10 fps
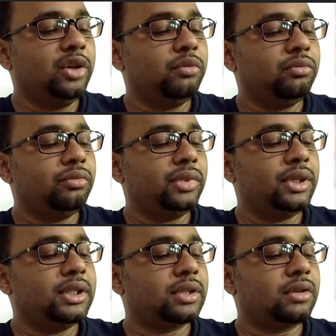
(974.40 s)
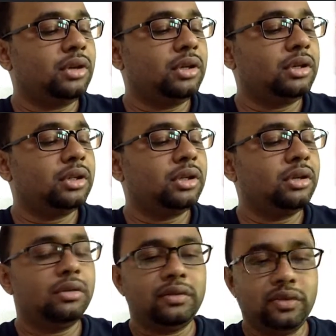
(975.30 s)
volume is called
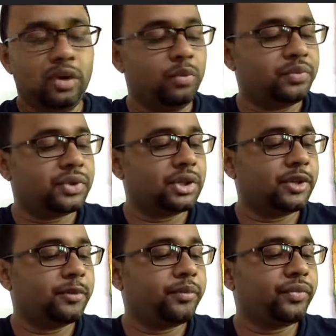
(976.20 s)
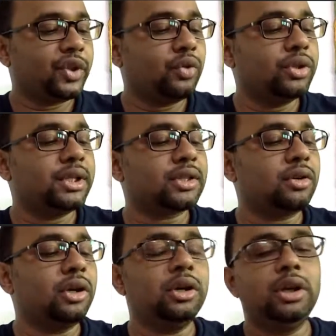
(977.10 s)
Forms,
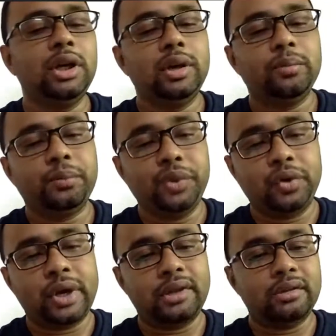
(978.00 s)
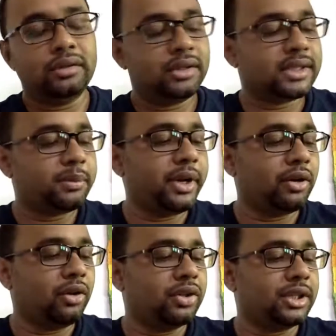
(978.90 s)
which is called Plural
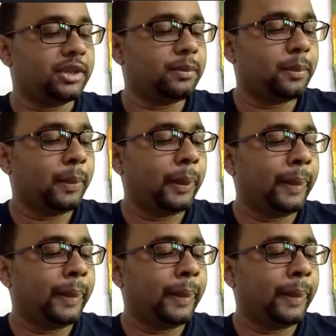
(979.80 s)
Spherology.